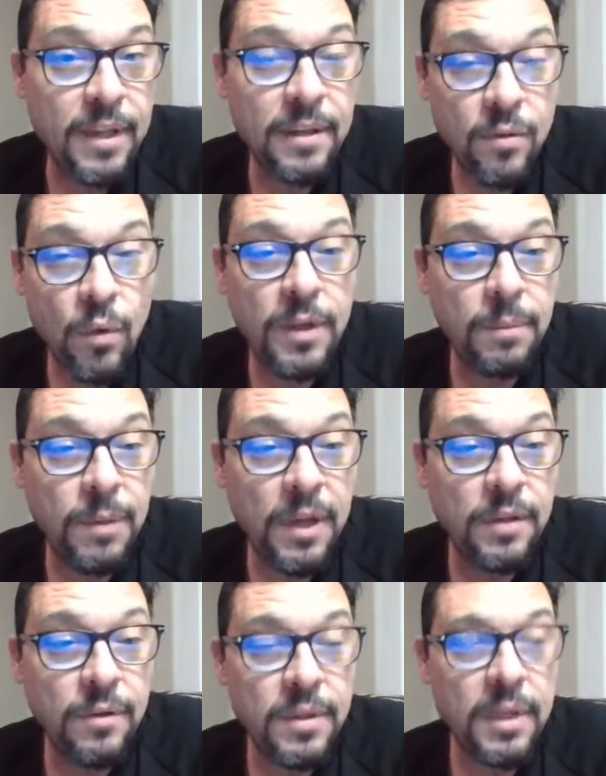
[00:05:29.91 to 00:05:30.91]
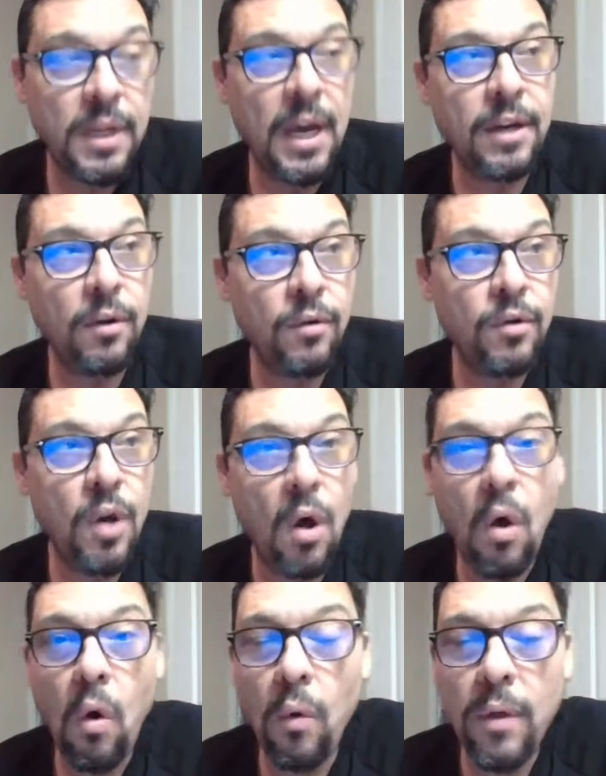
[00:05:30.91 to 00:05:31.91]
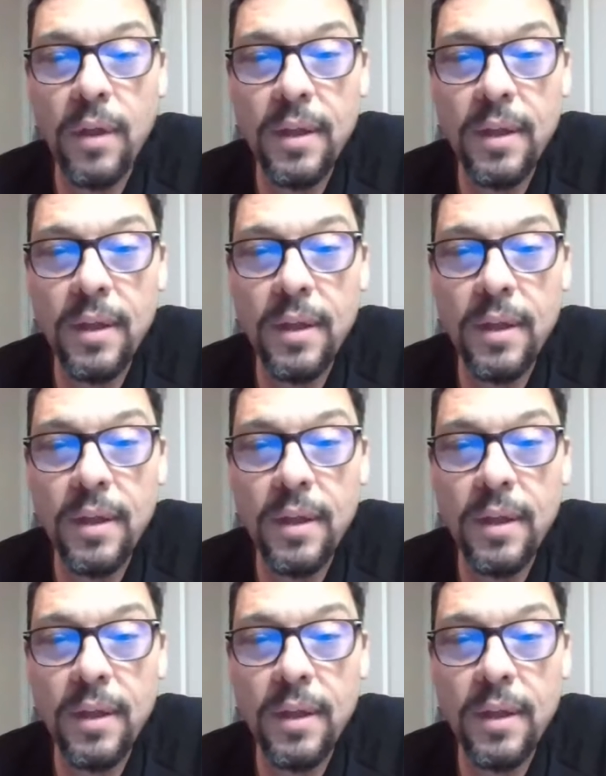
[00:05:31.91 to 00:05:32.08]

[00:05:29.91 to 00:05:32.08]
is going to be interesting. I don't know.